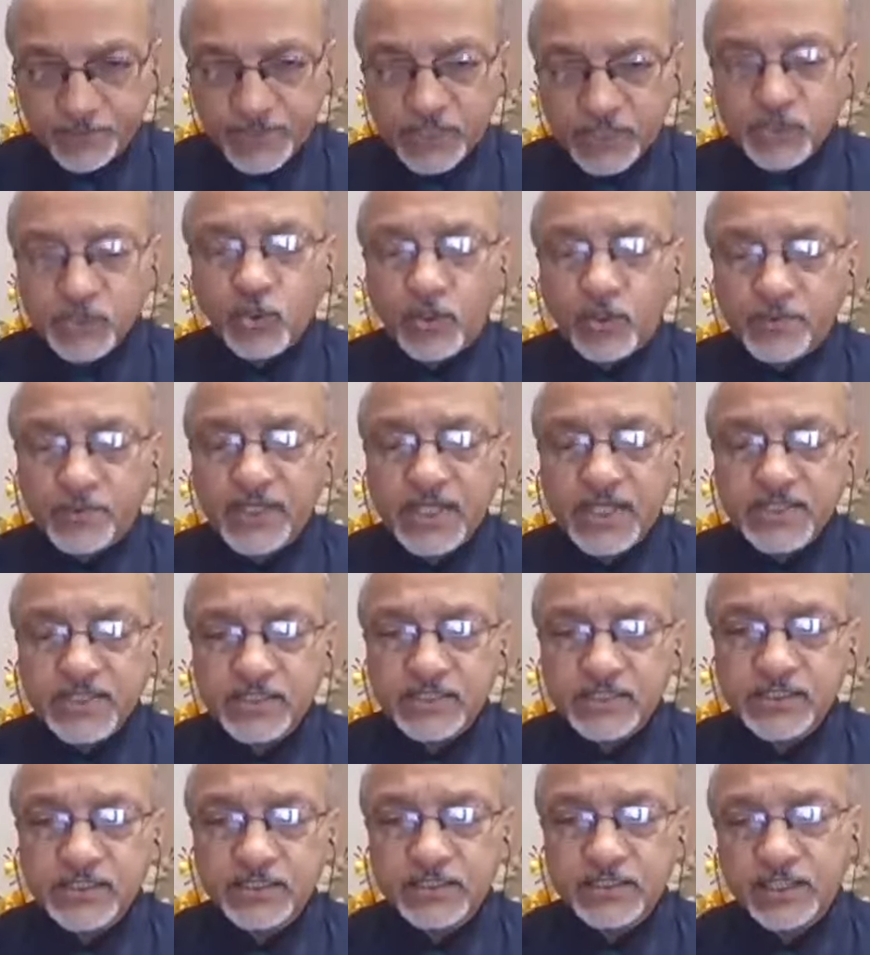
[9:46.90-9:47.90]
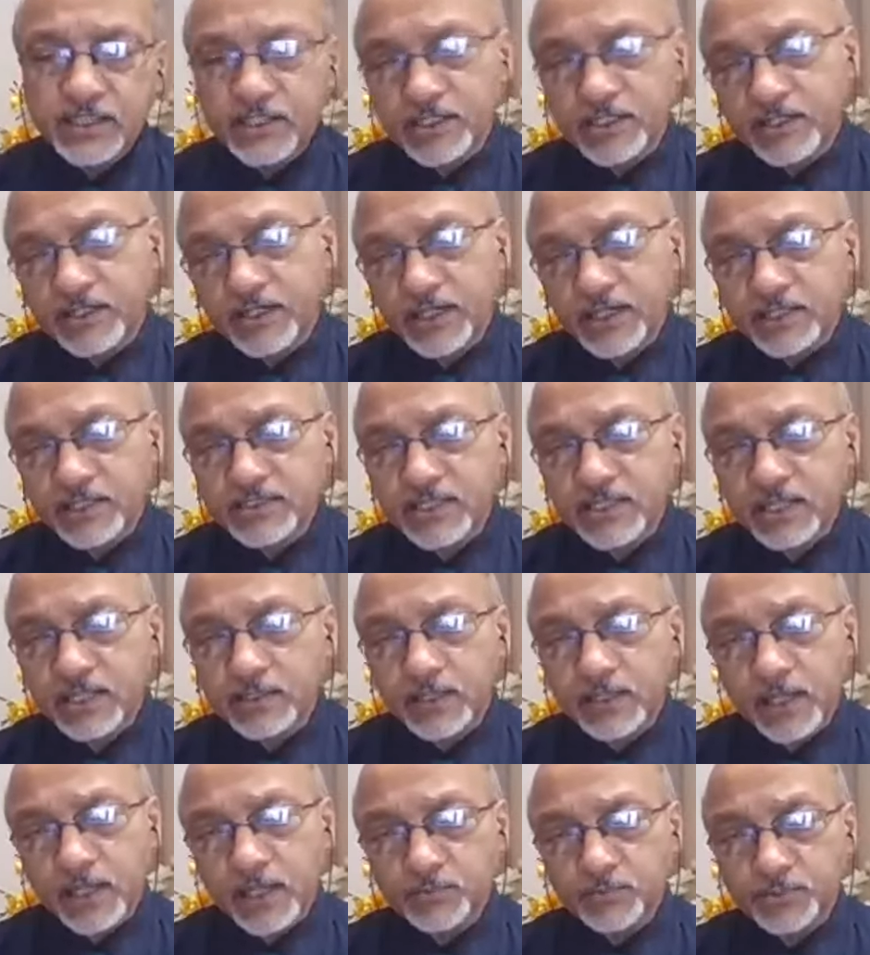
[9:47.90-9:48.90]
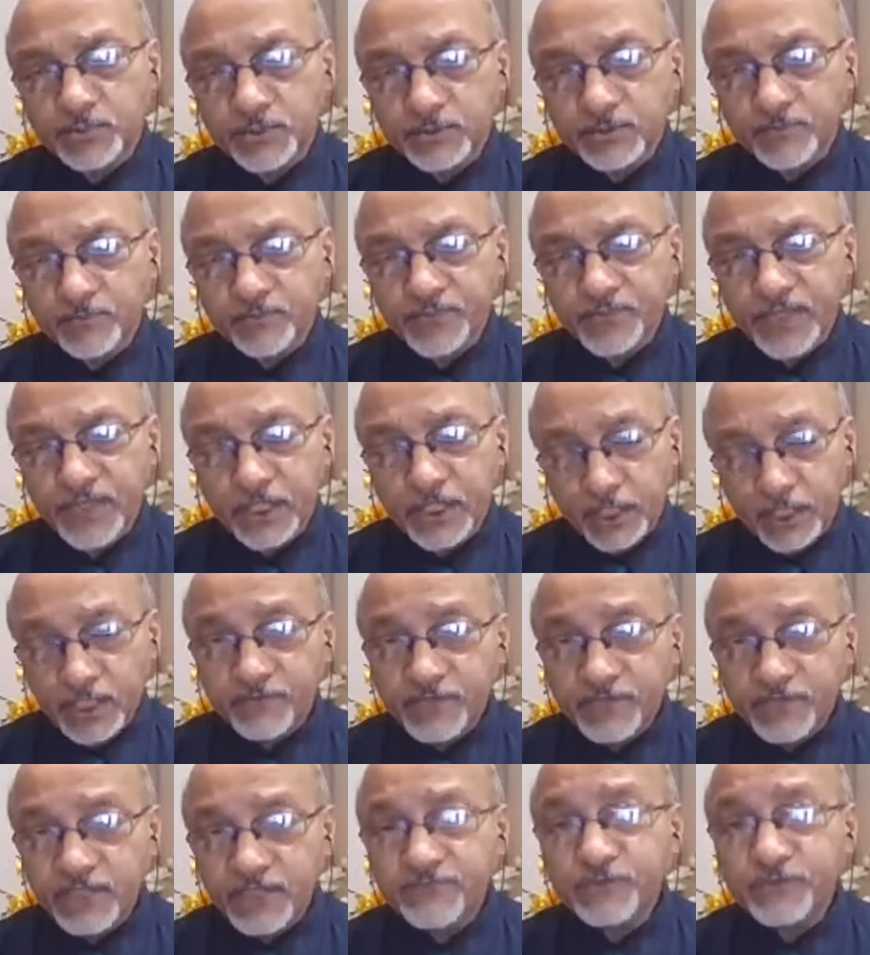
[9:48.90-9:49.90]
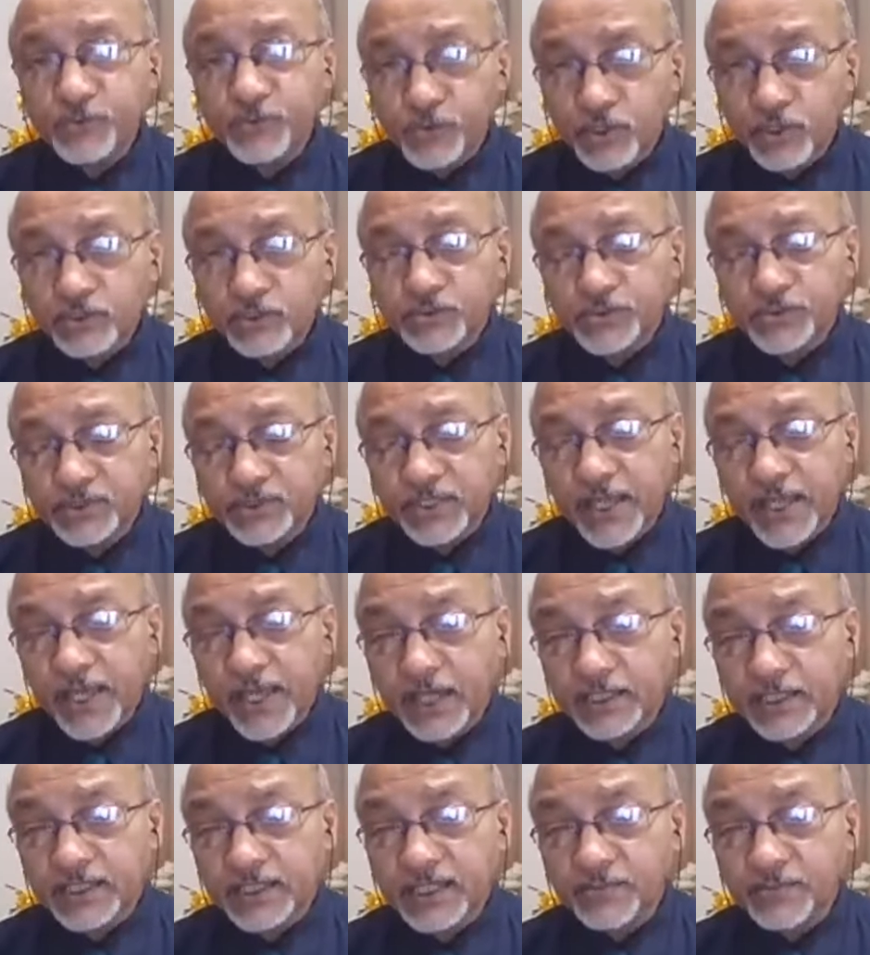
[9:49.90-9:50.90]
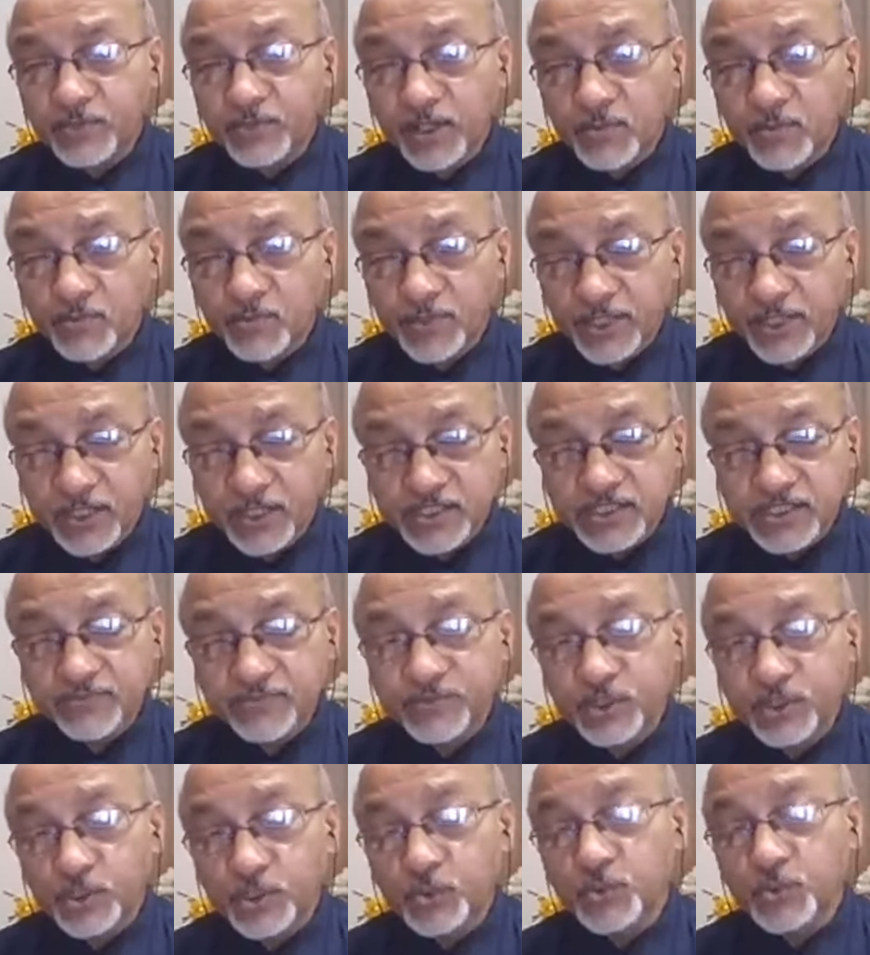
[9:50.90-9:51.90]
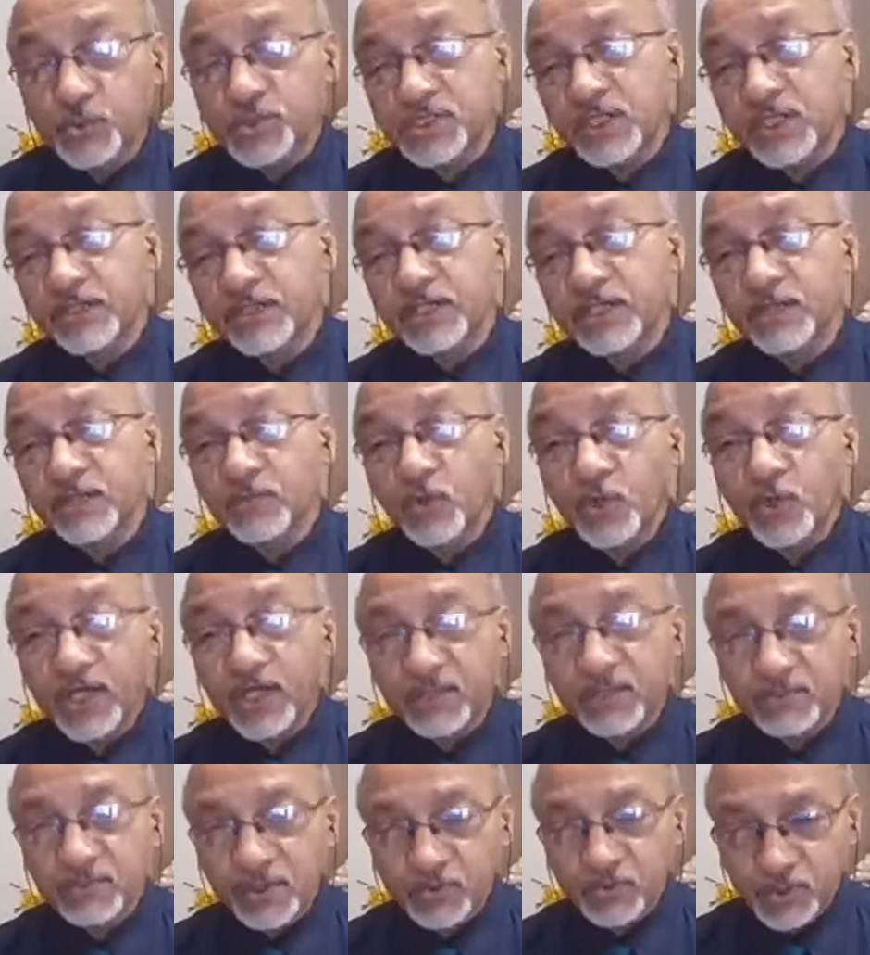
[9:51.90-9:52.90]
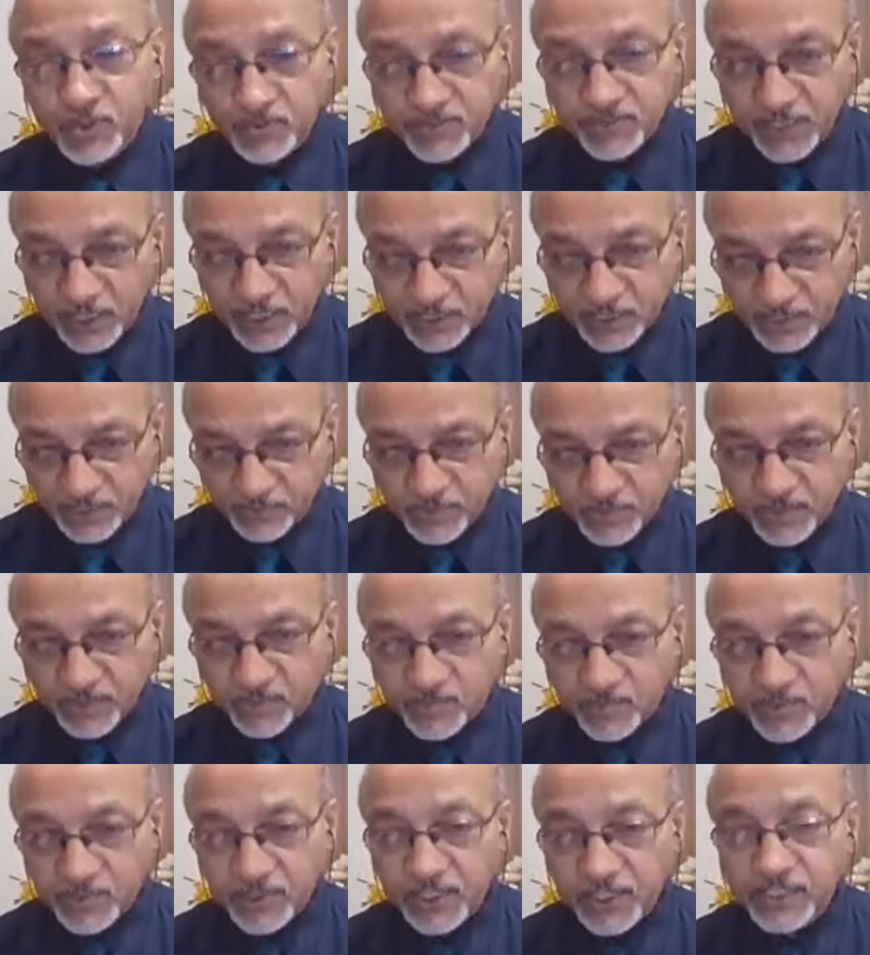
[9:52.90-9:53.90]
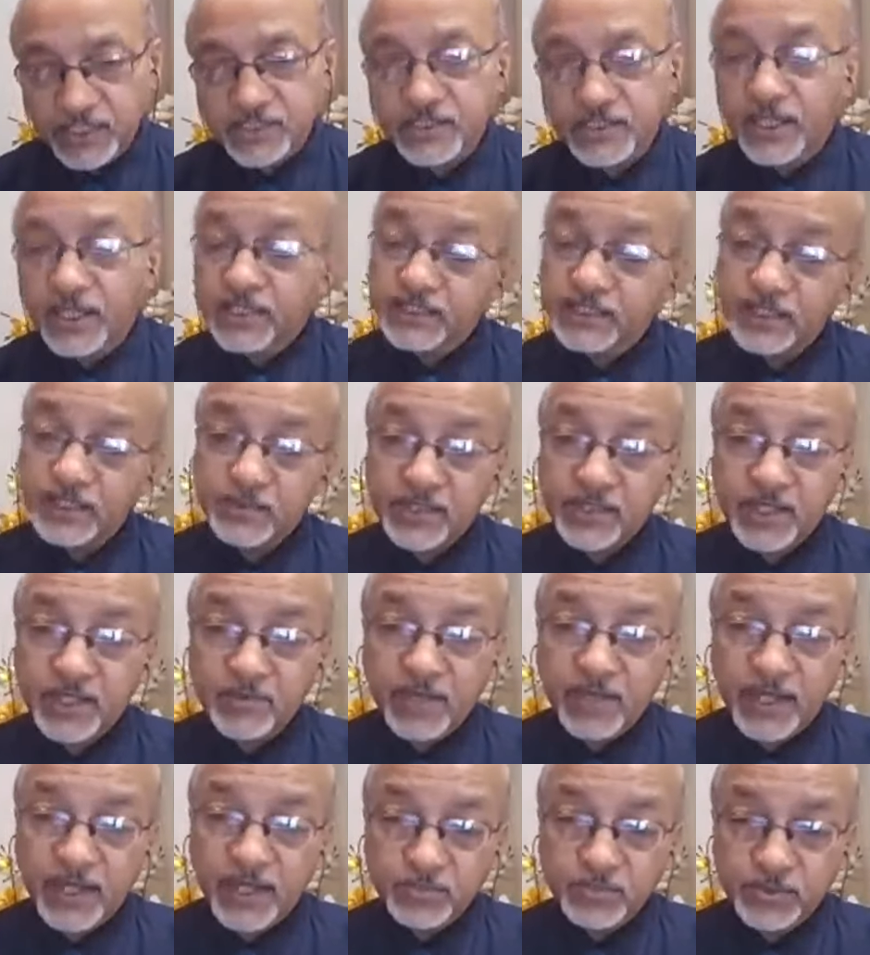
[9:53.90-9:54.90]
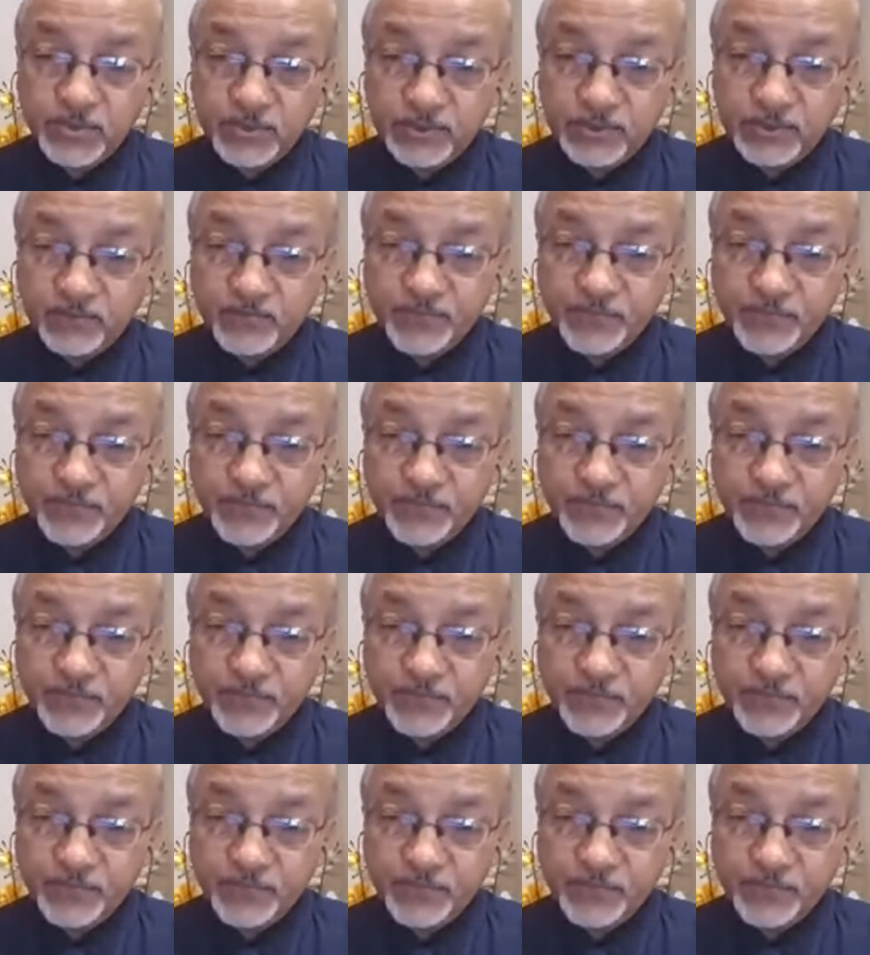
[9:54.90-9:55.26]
So obviously synthetic drugs are harmful. Now, even if you go to the active components, if you use little more amount of the active components, they become harmful.